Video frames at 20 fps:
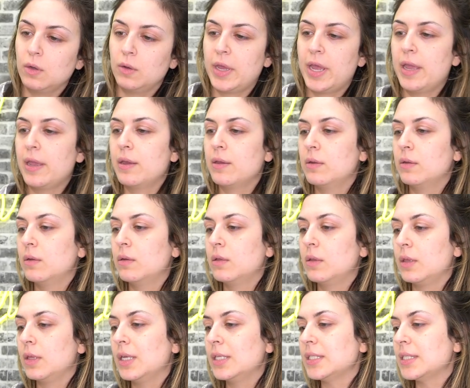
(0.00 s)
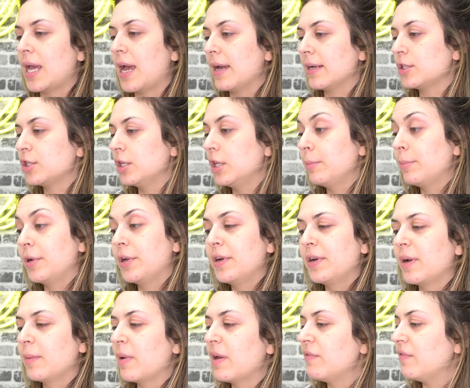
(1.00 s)
Okay, let's actually put
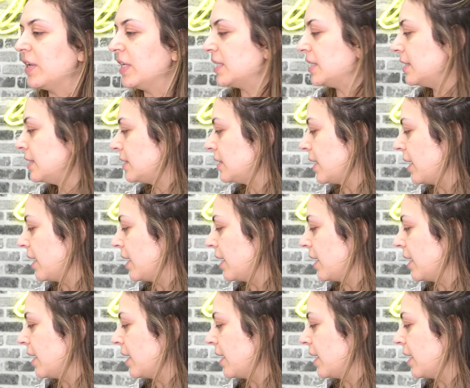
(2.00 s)
it on my face this